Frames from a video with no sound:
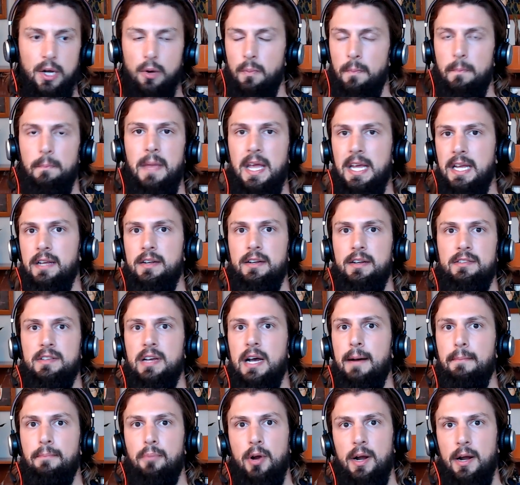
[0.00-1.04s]
make it a
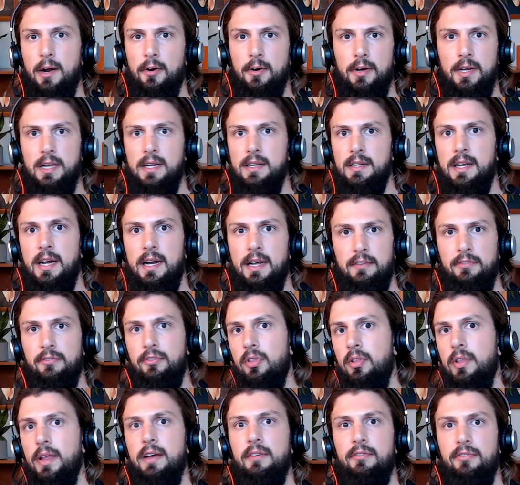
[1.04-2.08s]
top priority and kind of
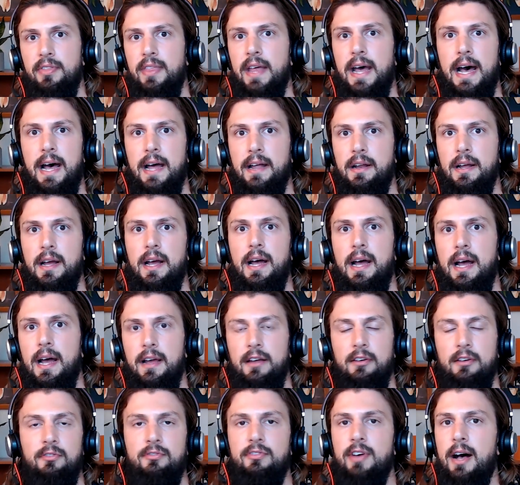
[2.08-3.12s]
live that
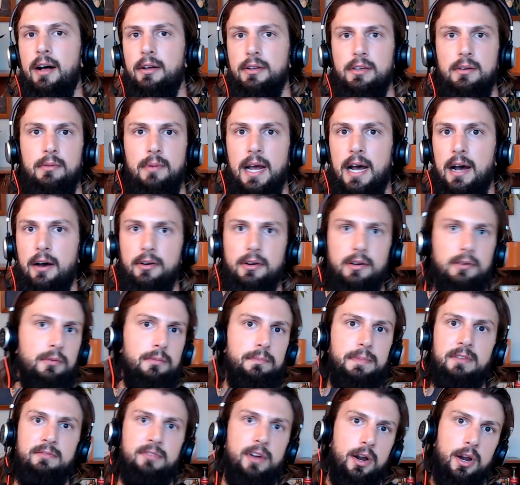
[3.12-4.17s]
value out, it will
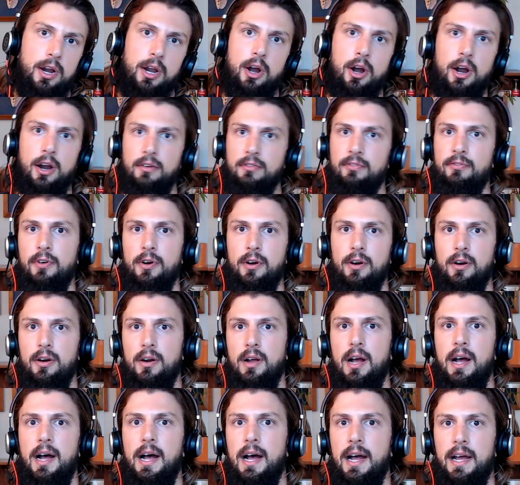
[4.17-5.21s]
be very hard for
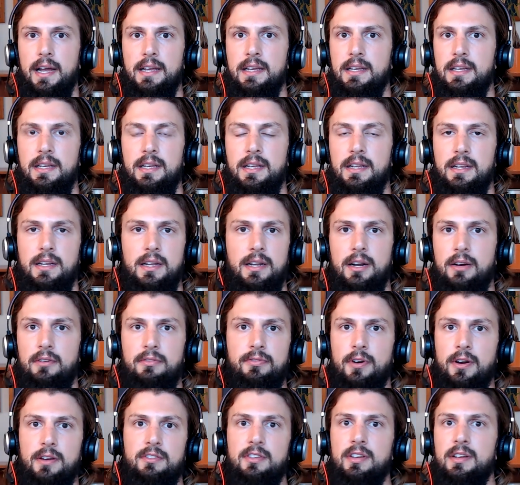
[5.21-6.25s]

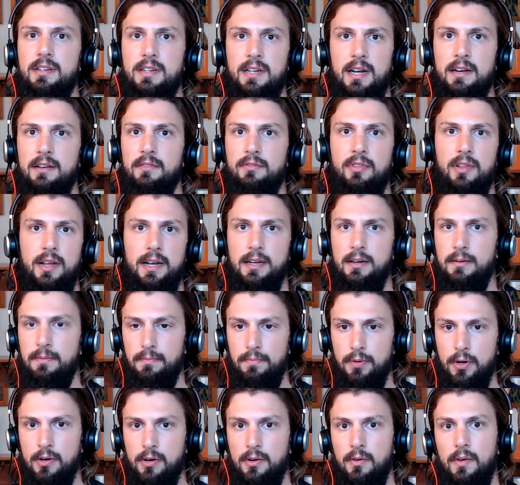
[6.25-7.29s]
for it to kind of like
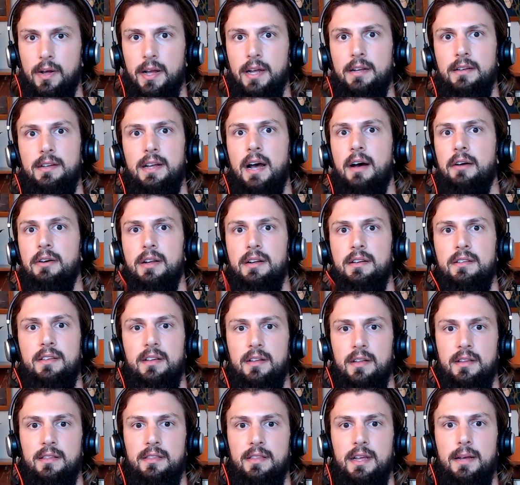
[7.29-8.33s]
percolate down
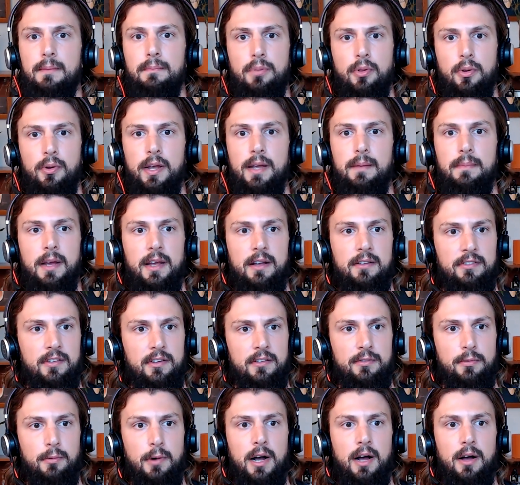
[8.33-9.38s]
into the employee base
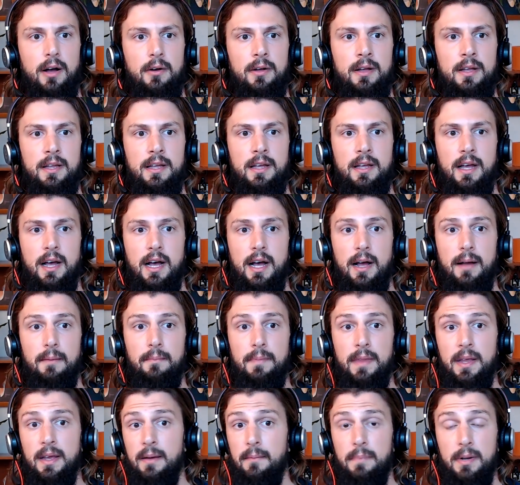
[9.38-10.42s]
as well.
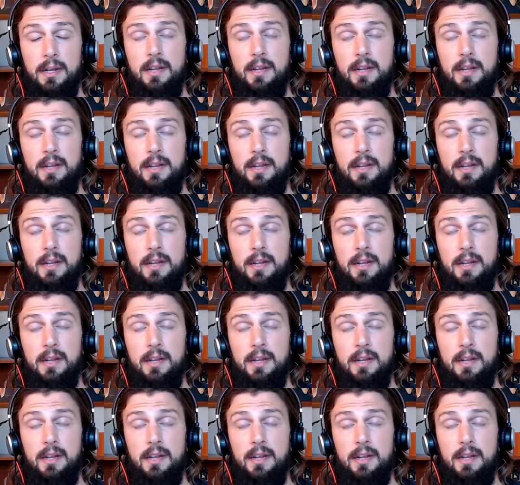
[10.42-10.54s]
But